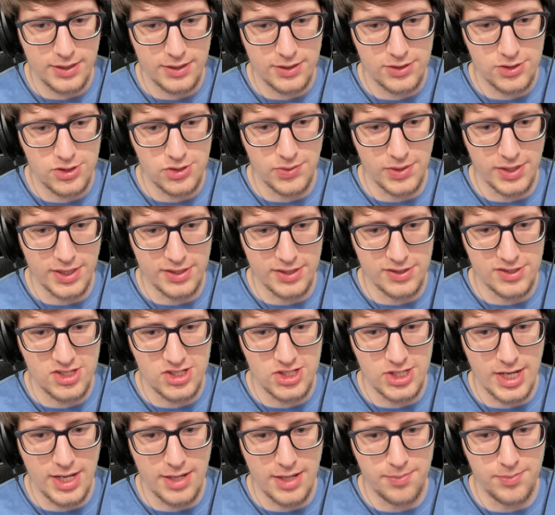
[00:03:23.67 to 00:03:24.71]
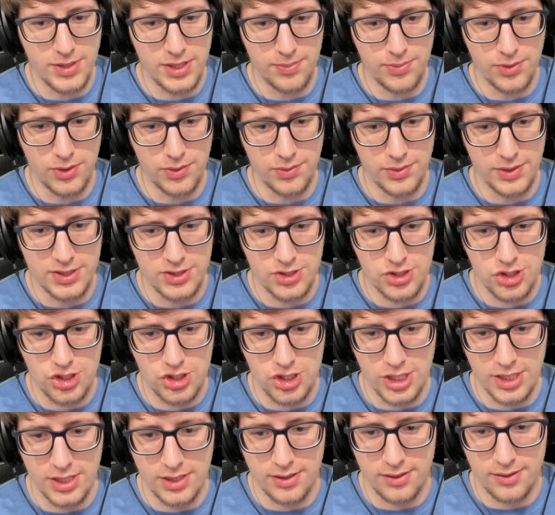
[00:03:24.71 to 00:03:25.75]
So he can stab people with his
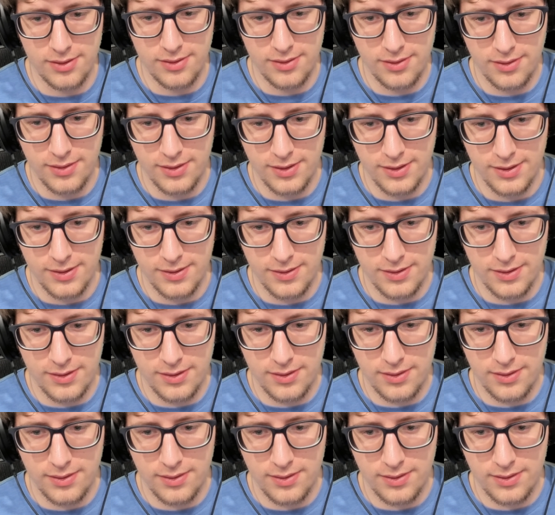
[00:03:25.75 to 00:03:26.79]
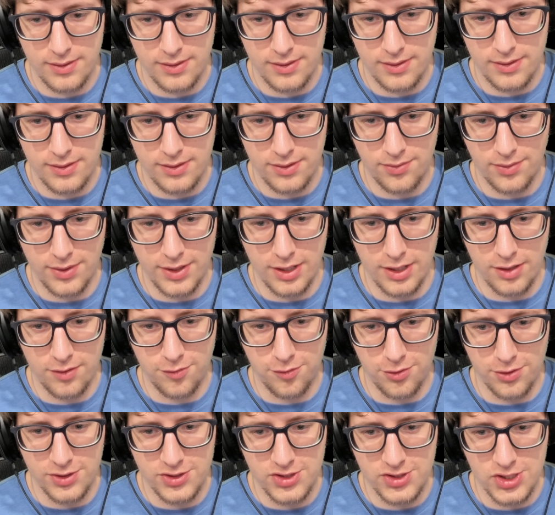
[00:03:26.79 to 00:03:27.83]
chin.
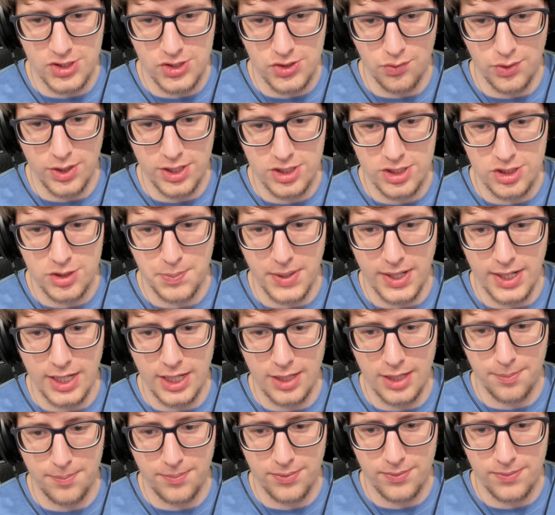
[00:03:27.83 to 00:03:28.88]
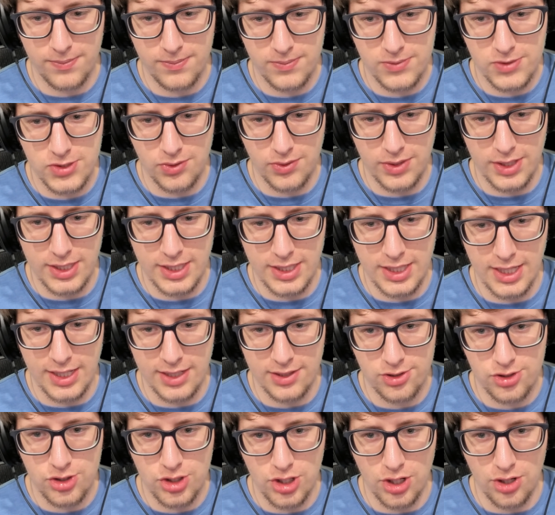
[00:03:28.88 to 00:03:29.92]
Reinforce his windpipe so he
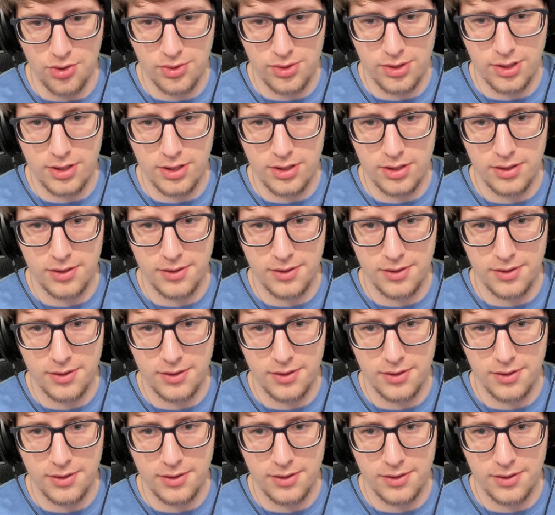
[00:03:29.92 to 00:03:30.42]
can't choke.